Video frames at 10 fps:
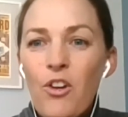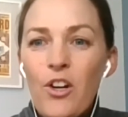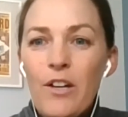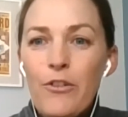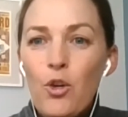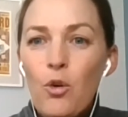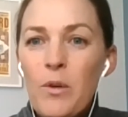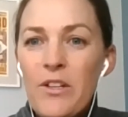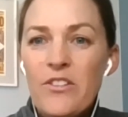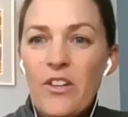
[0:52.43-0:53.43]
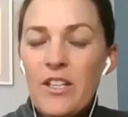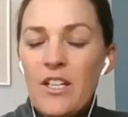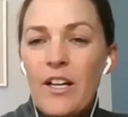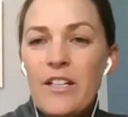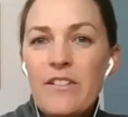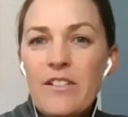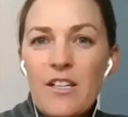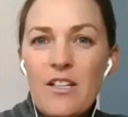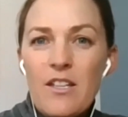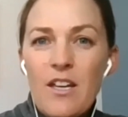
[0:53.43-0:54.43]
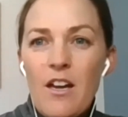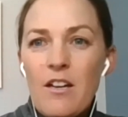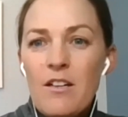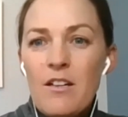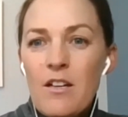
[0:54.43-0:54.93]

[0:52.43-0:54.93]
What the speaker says: if you're with us, I think I can see you there.